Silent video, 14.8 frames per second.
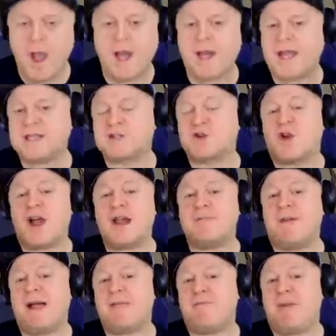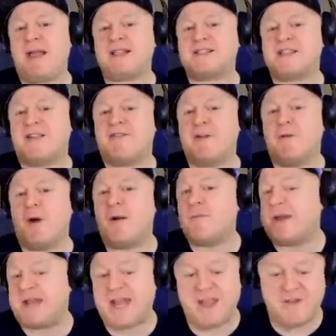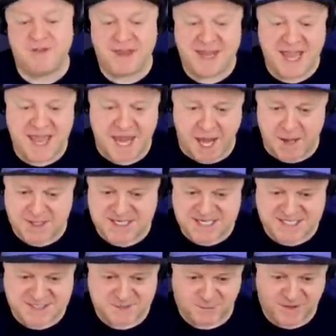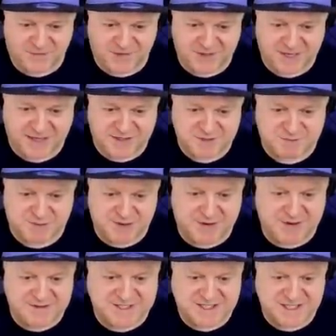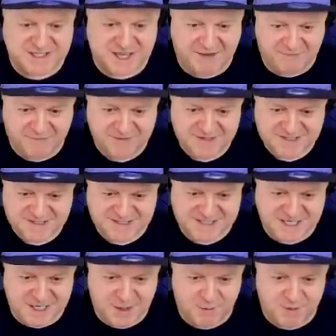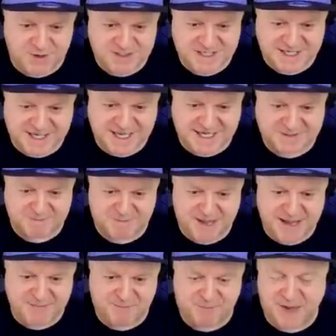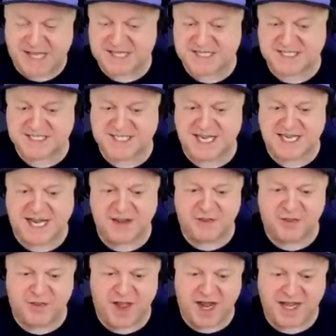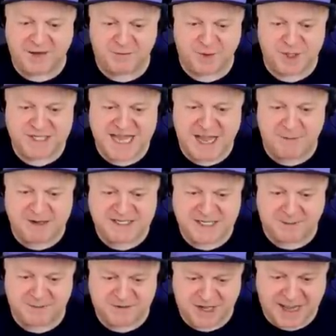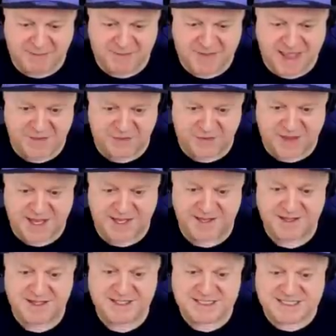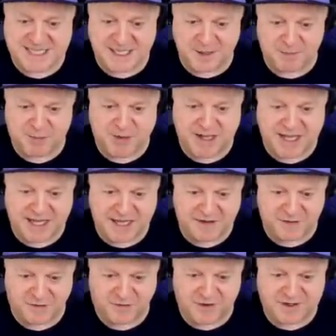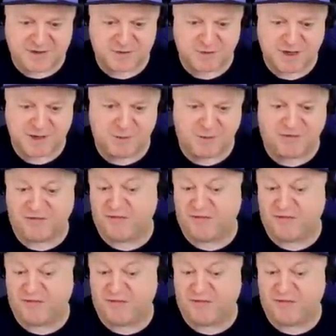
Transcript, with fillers: I tried my best, everyone, but in the end, I just wasn't experienced enough. Zeoworks kicked my butt just like I thought he would. Now he's on top of that thing, celebrating his victory with